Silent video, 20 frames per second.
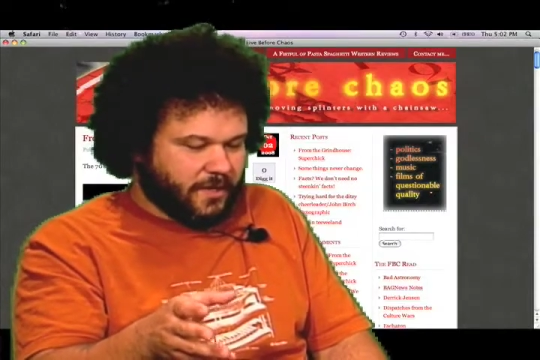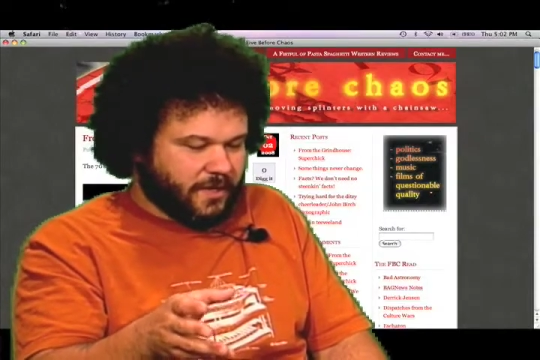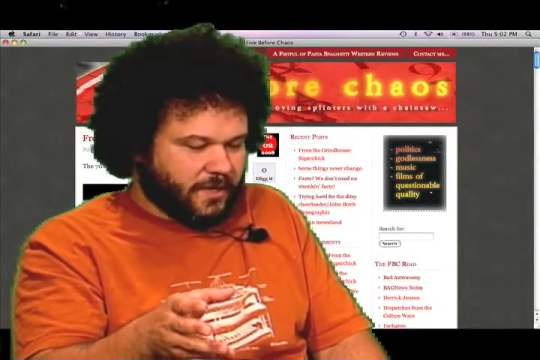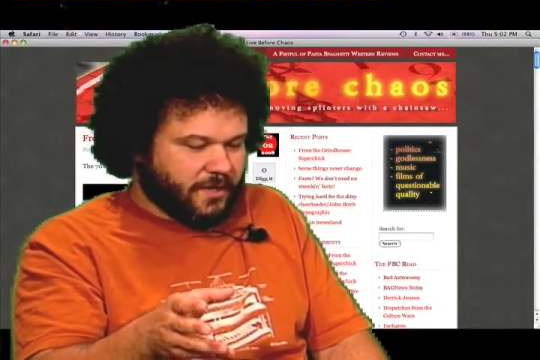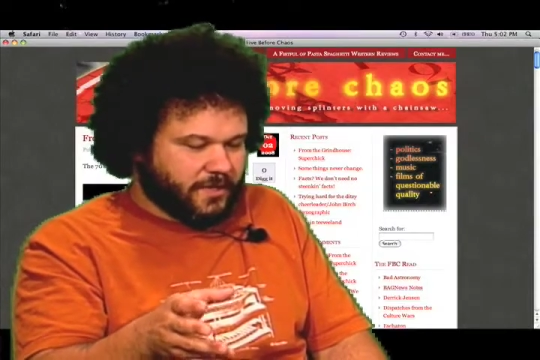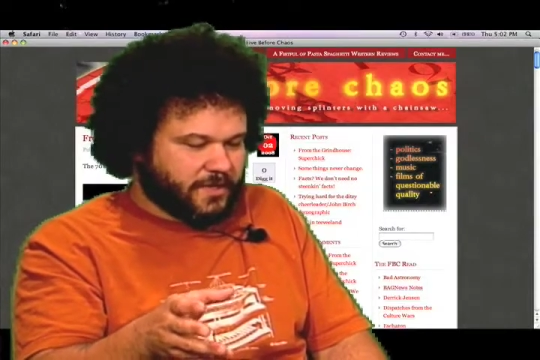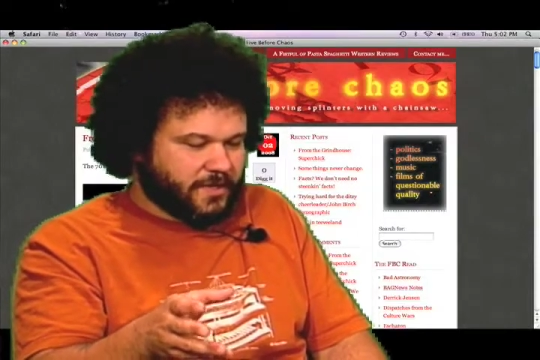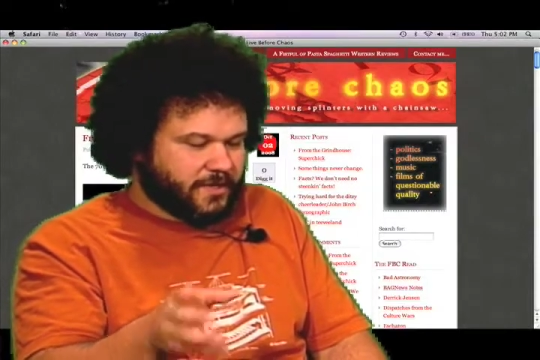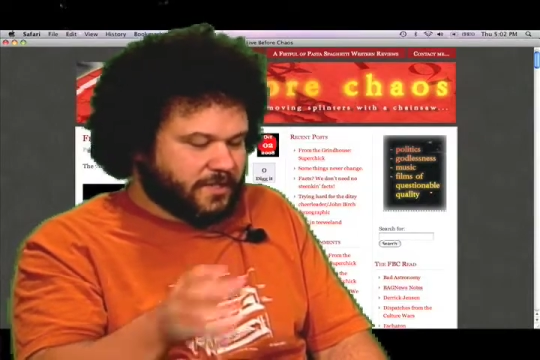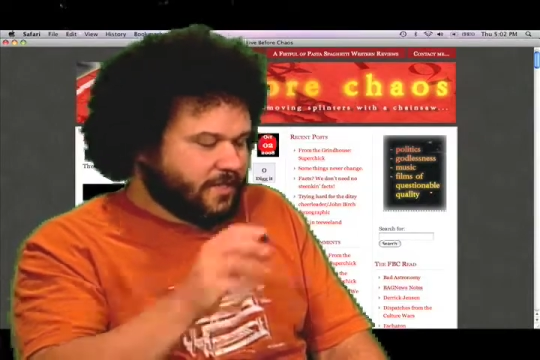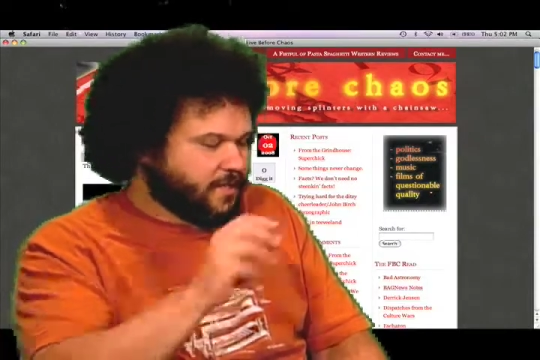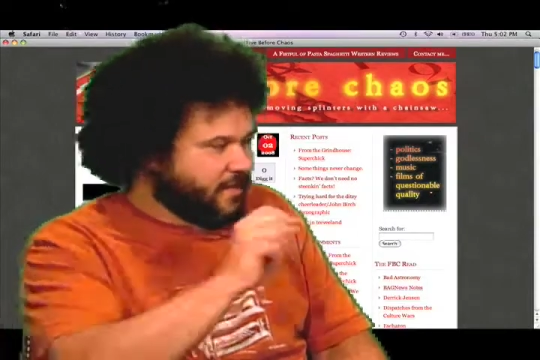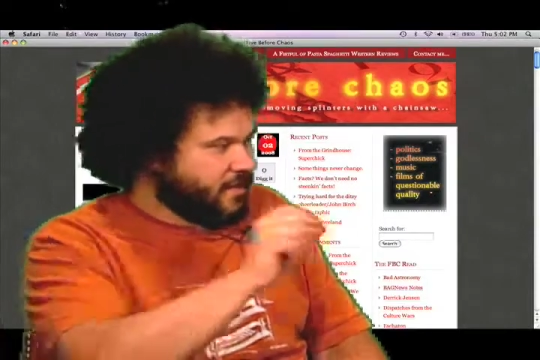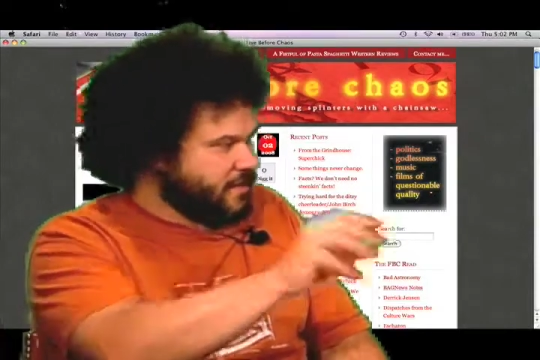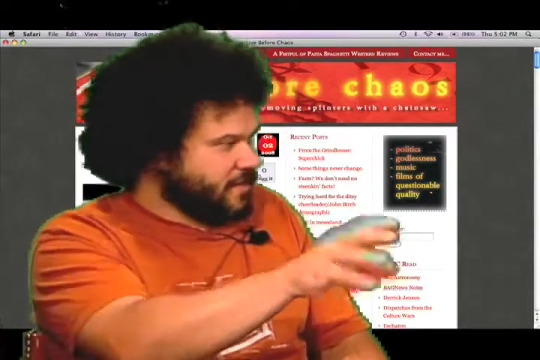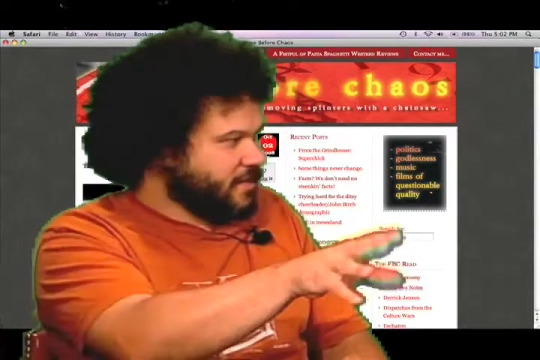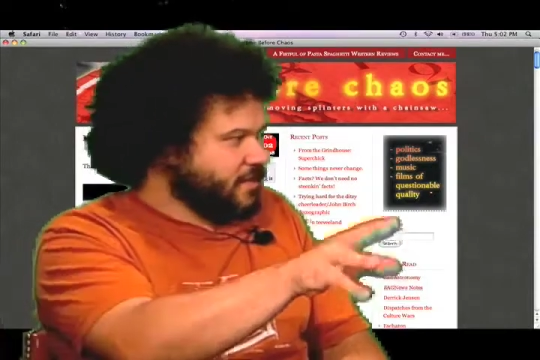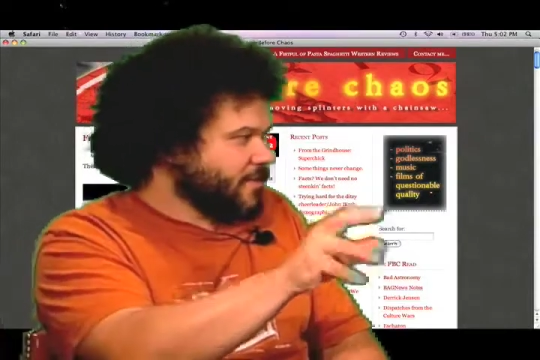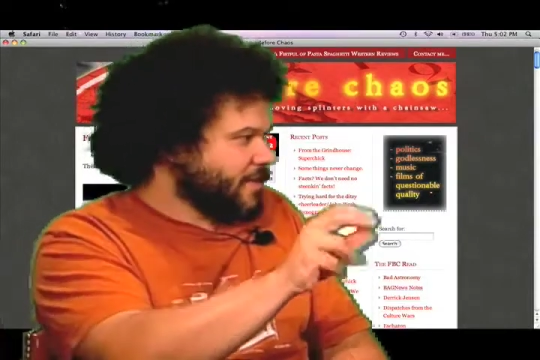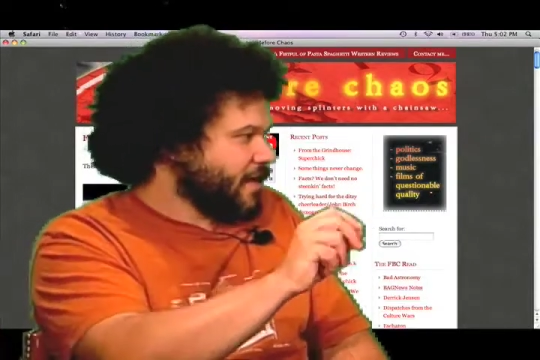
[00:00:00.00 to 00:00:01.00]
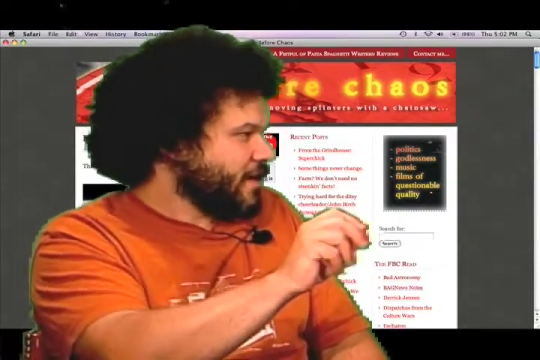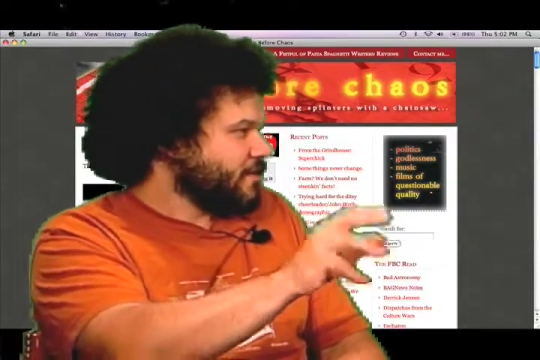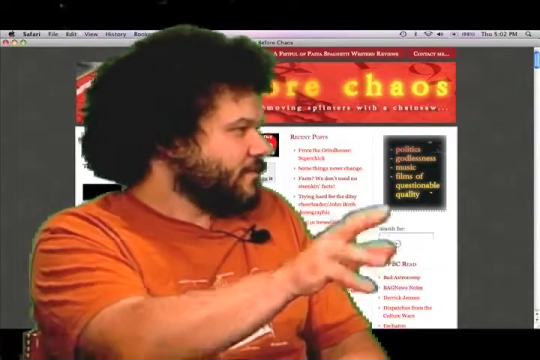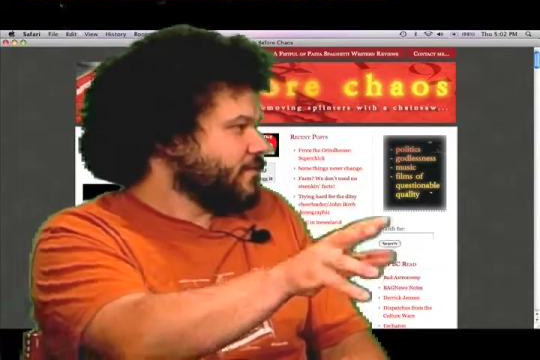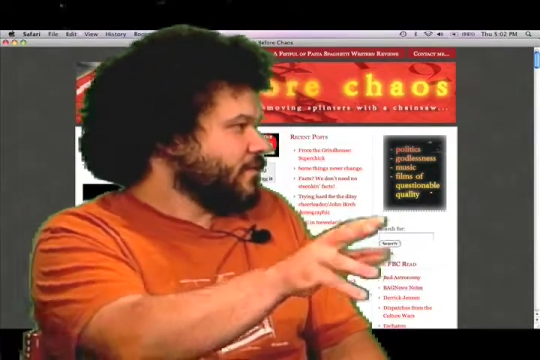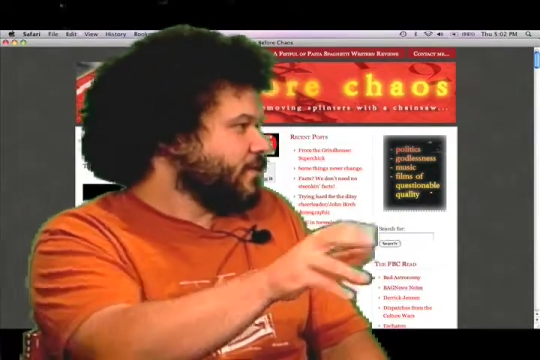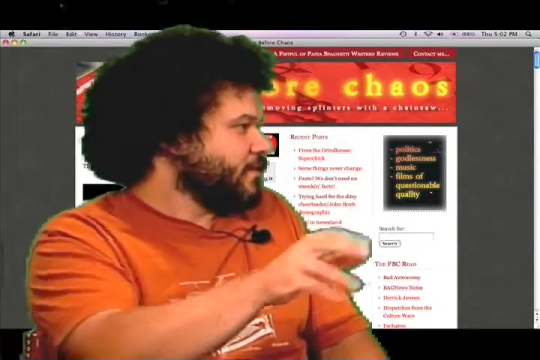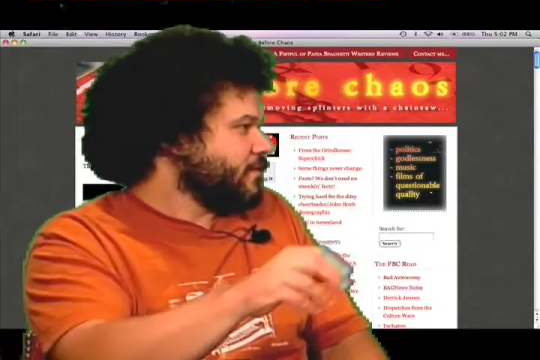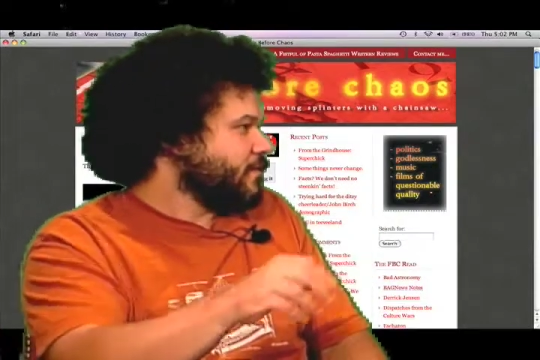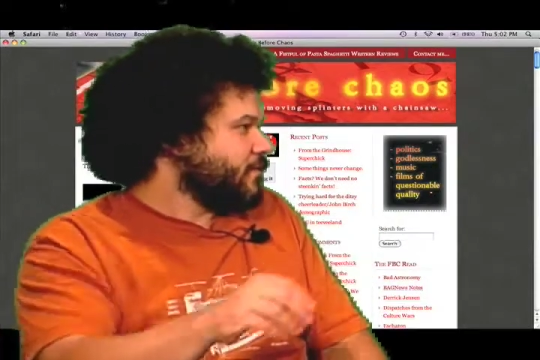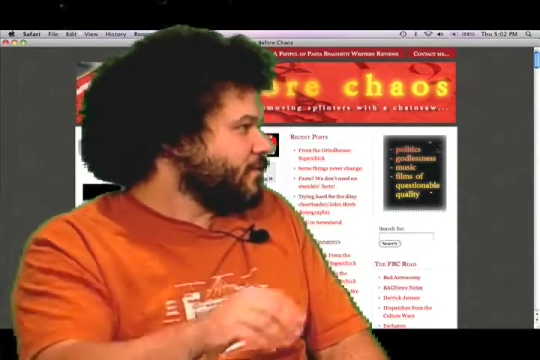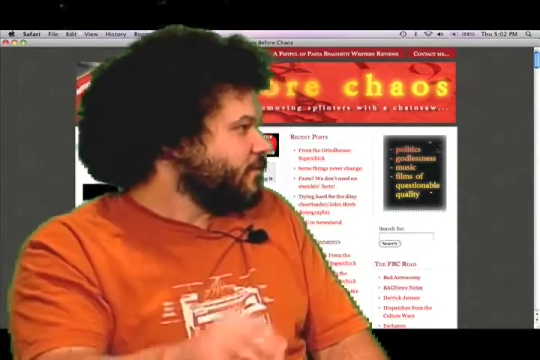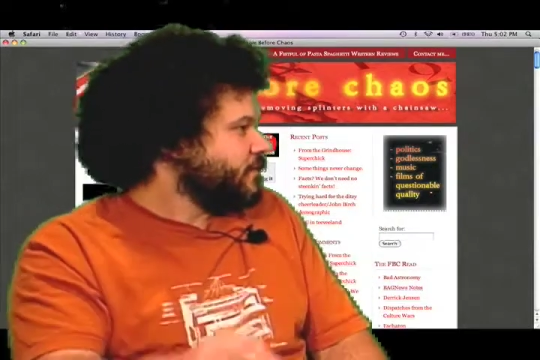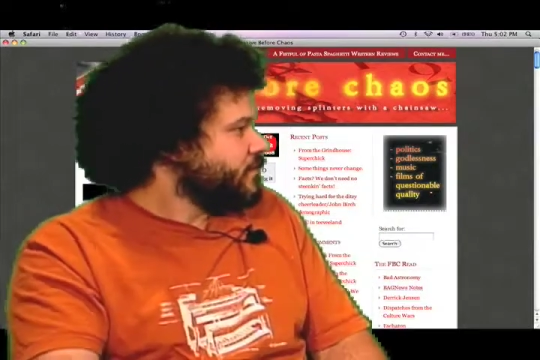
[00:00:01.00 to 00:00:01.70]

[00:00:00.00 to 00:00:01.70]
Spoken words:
the megaphone.